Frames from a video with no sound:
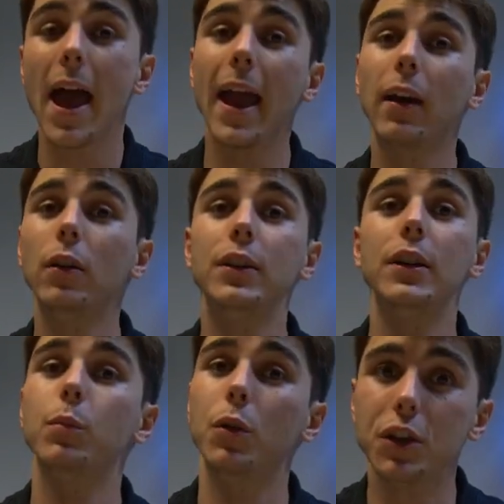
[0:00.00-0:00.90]
and
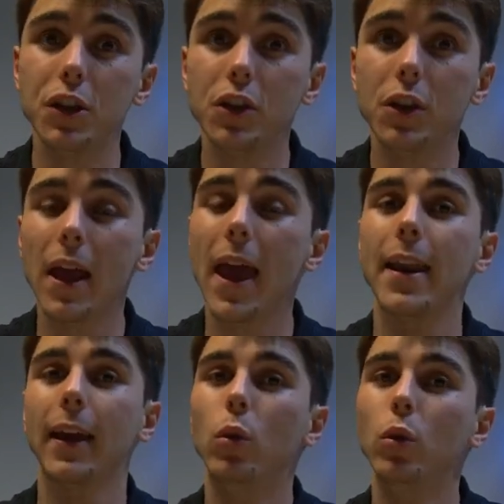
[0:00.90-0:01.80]
guarantees precision
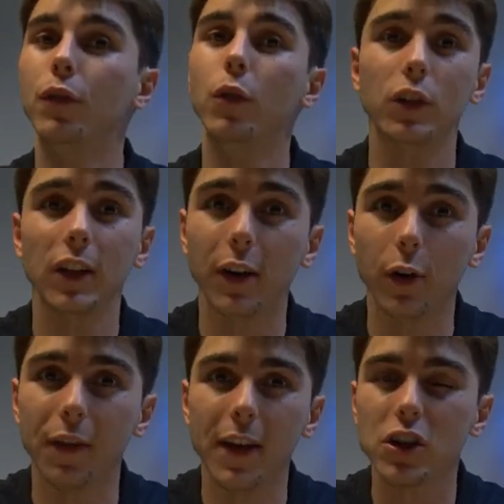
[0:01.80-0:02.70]
and a good first layer
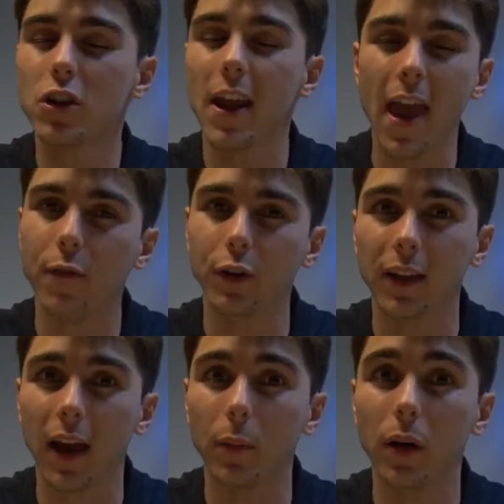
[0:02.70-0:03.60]
adhesion every
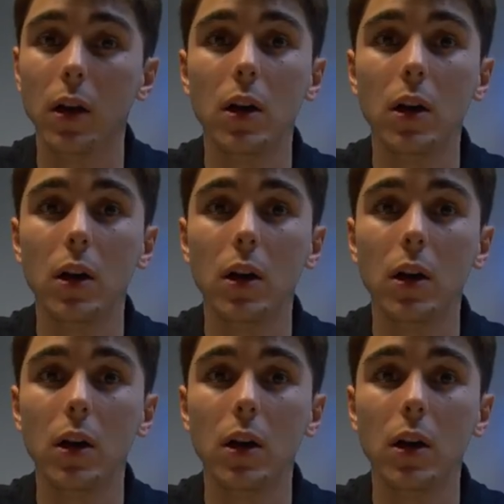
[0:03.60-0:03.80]
time.